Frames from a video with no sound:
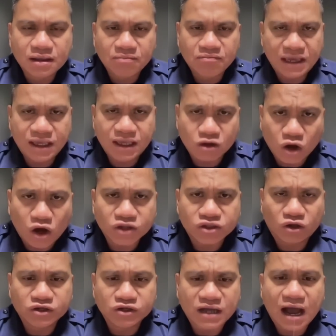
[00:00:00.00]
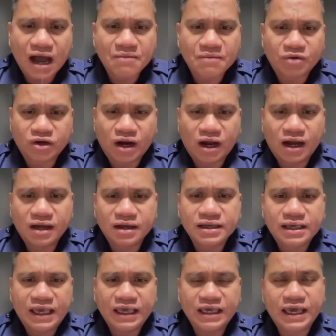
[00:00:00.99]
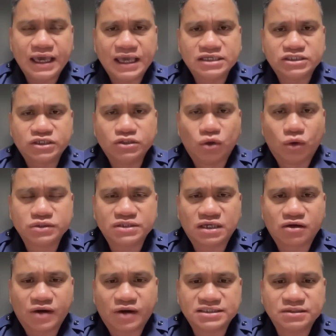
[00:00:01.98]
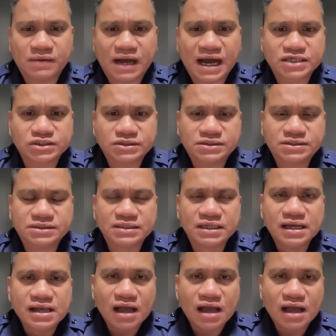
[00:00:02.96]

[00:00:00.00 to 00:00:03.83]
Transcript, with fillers: being caught on camera engaged in those aggressive actions.